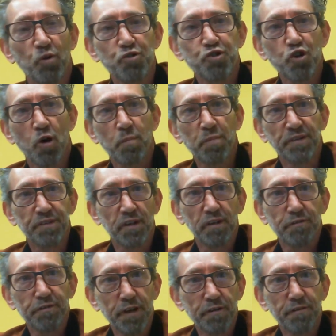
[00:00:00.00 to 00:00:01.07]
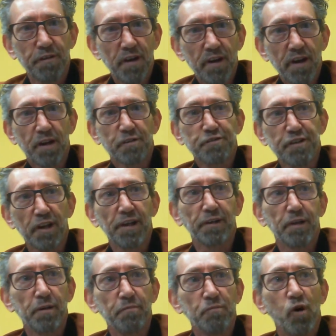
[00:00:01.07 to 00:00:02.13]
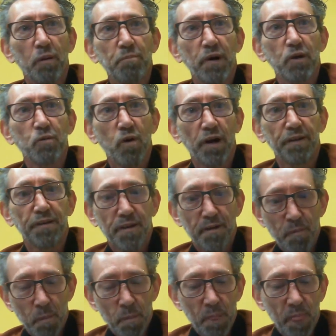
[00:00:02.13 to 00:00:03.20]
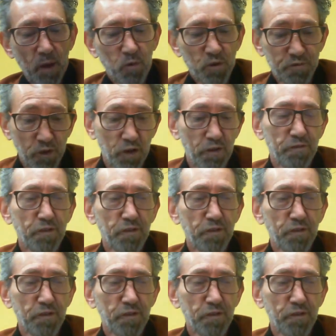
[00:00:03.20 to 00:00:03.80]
shop in Tel Aviv, and selling them one by one. It was very, very